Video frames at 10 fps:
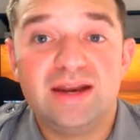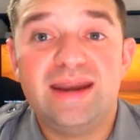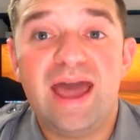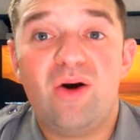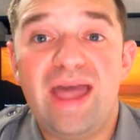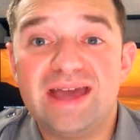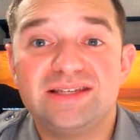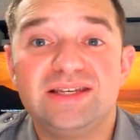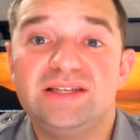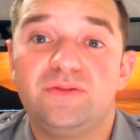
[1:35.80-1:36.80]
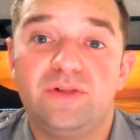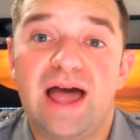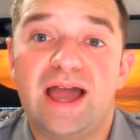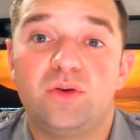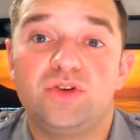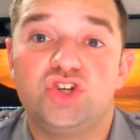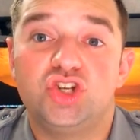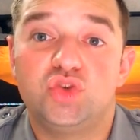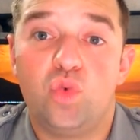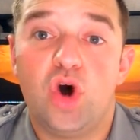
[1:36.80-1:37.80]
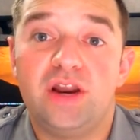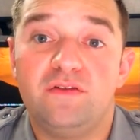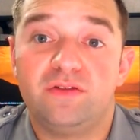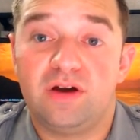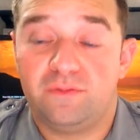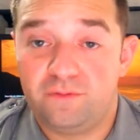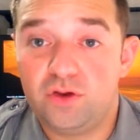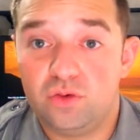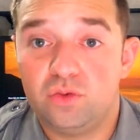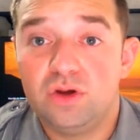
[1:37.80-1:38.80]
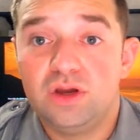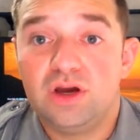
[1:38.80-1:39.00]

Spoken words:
Now, Essie's flag was just one of a few